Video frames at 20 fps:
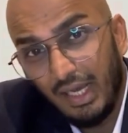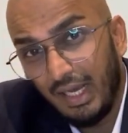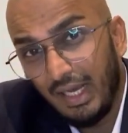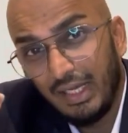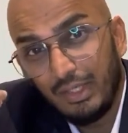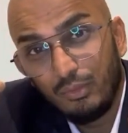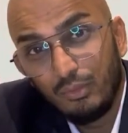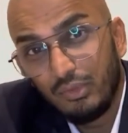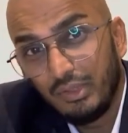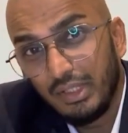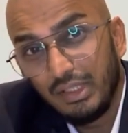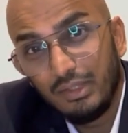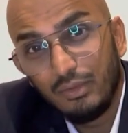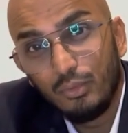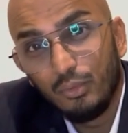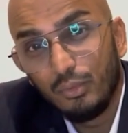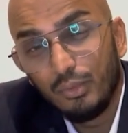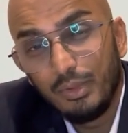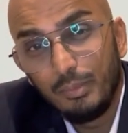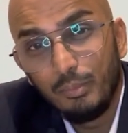I don't think
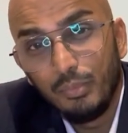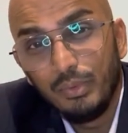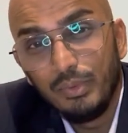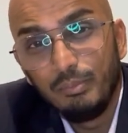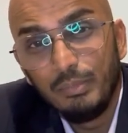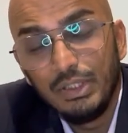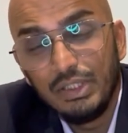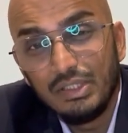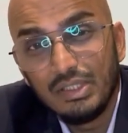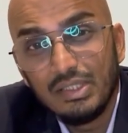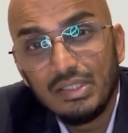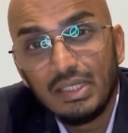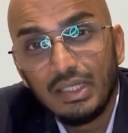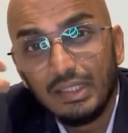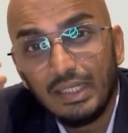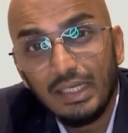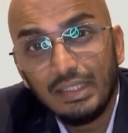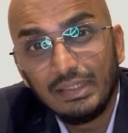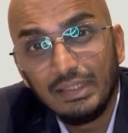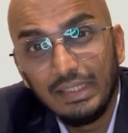Goan beaches are
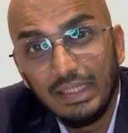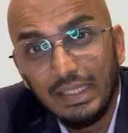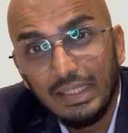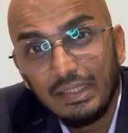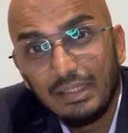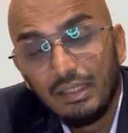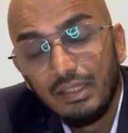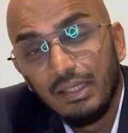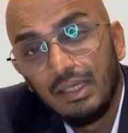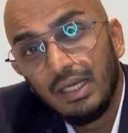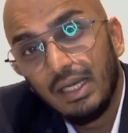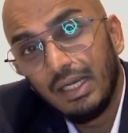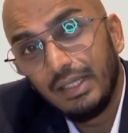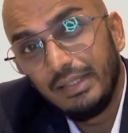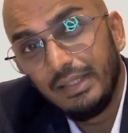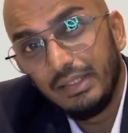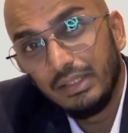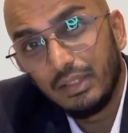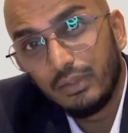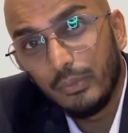that great. I
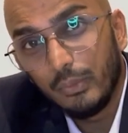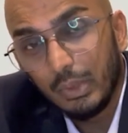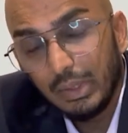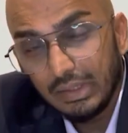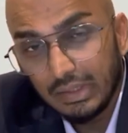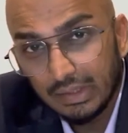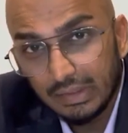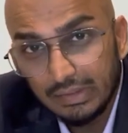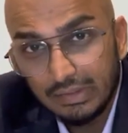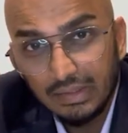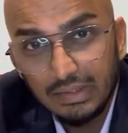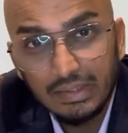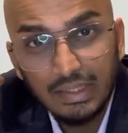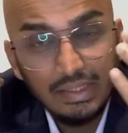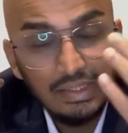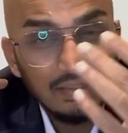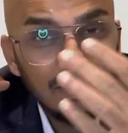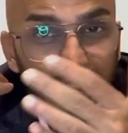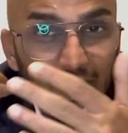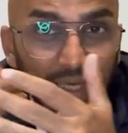think the Goan
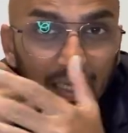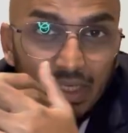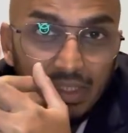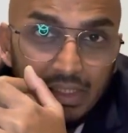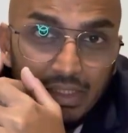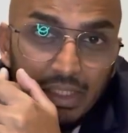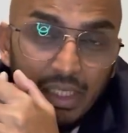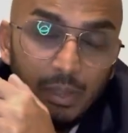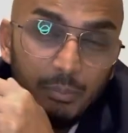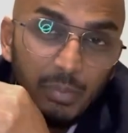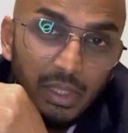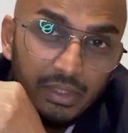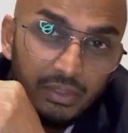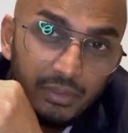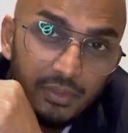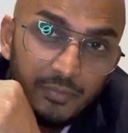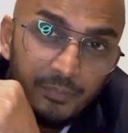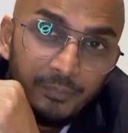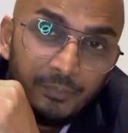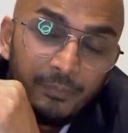countryside is any day
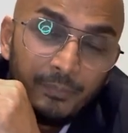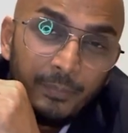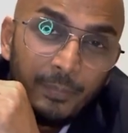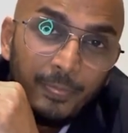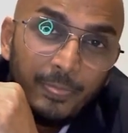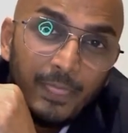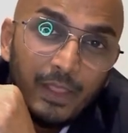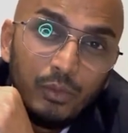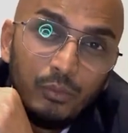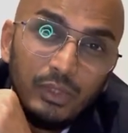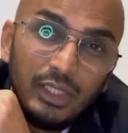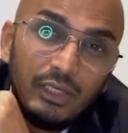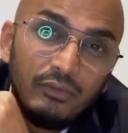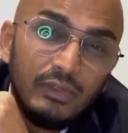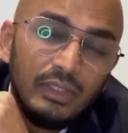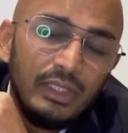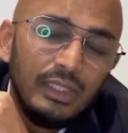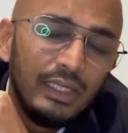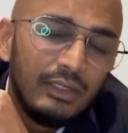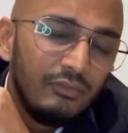better. We have
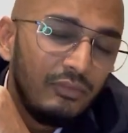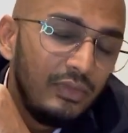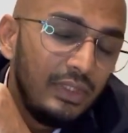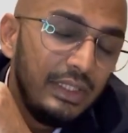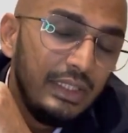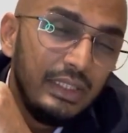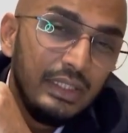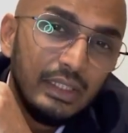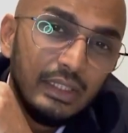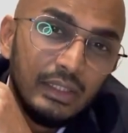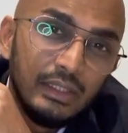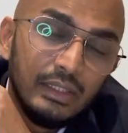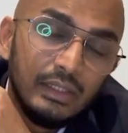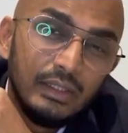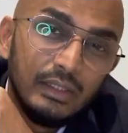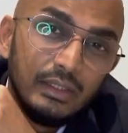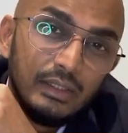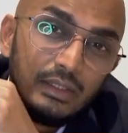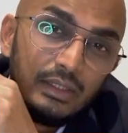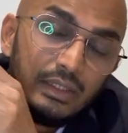a lovely
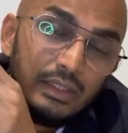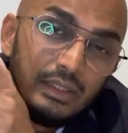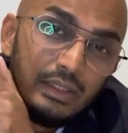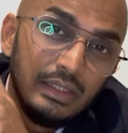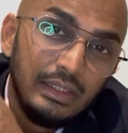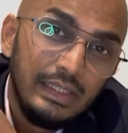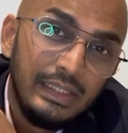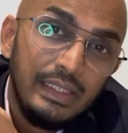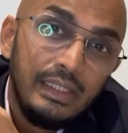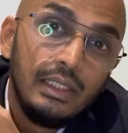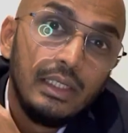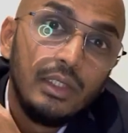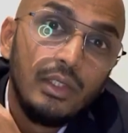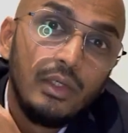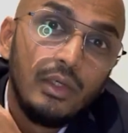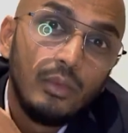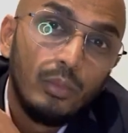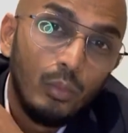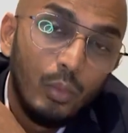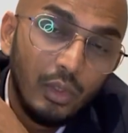
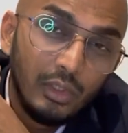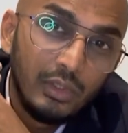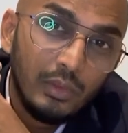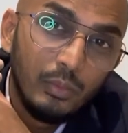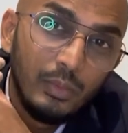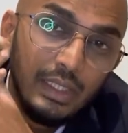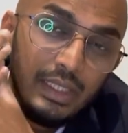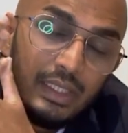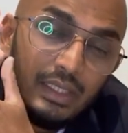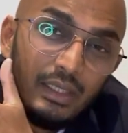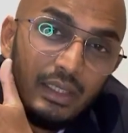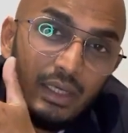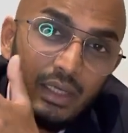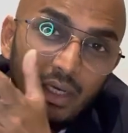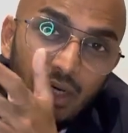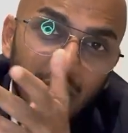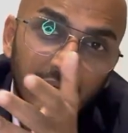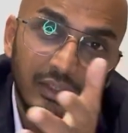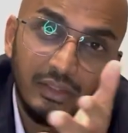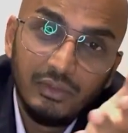inland waterway.
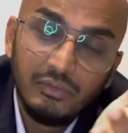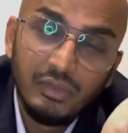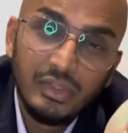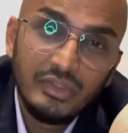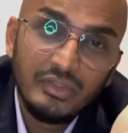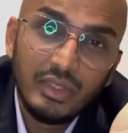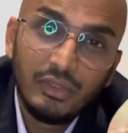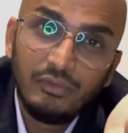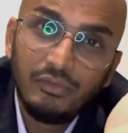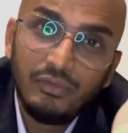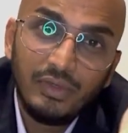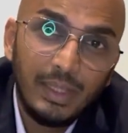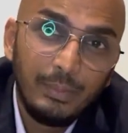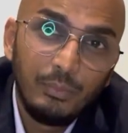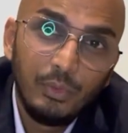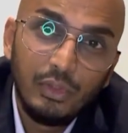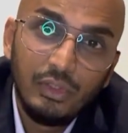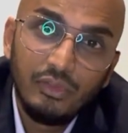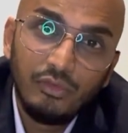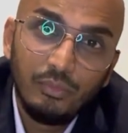Our rivers are
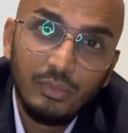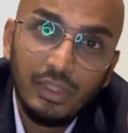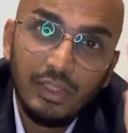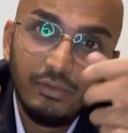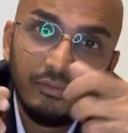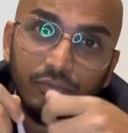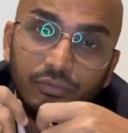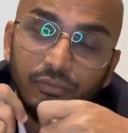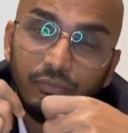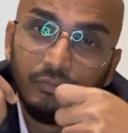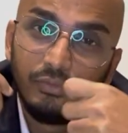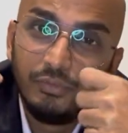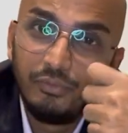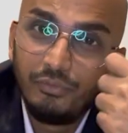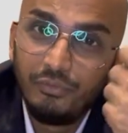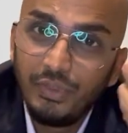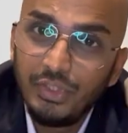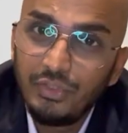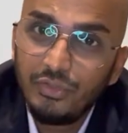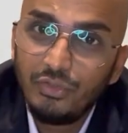fabulous. We have
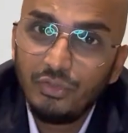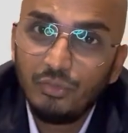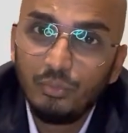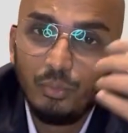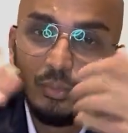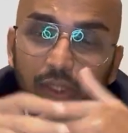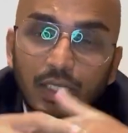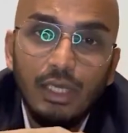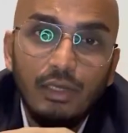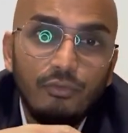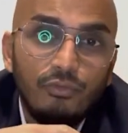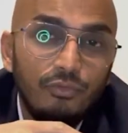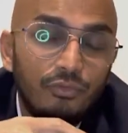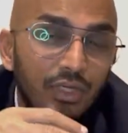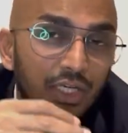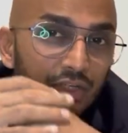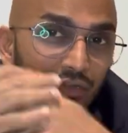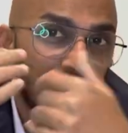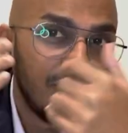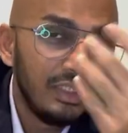fish. We have
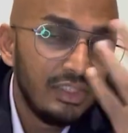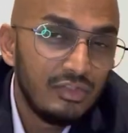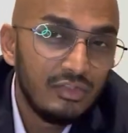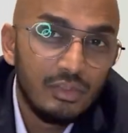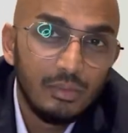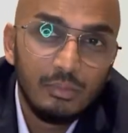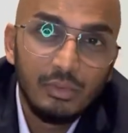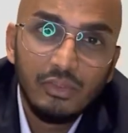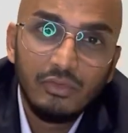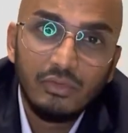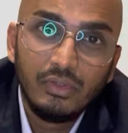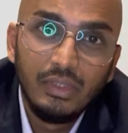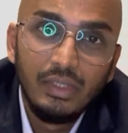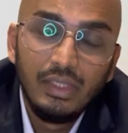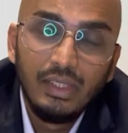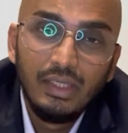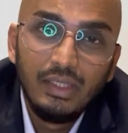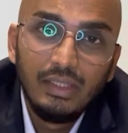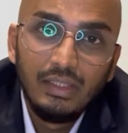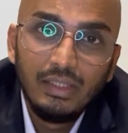fresh vegetables.
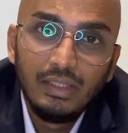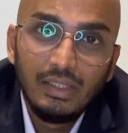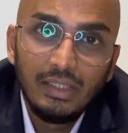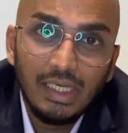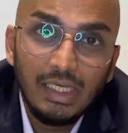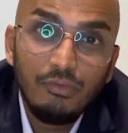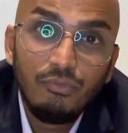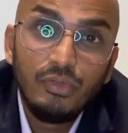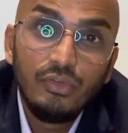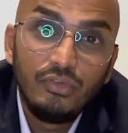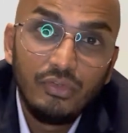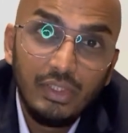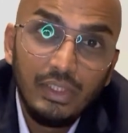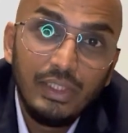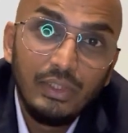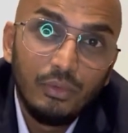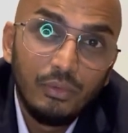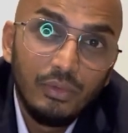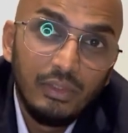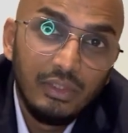Life is
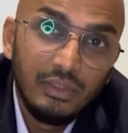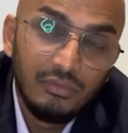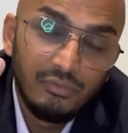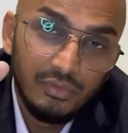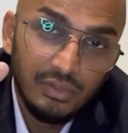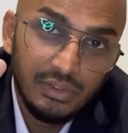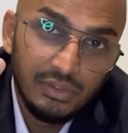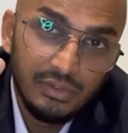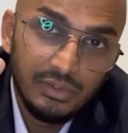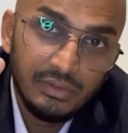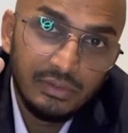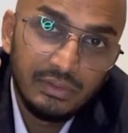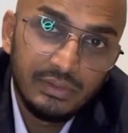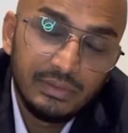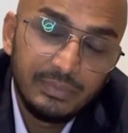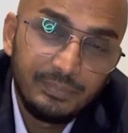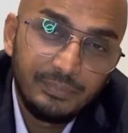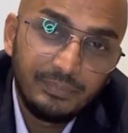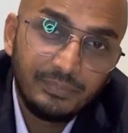really good in the villages.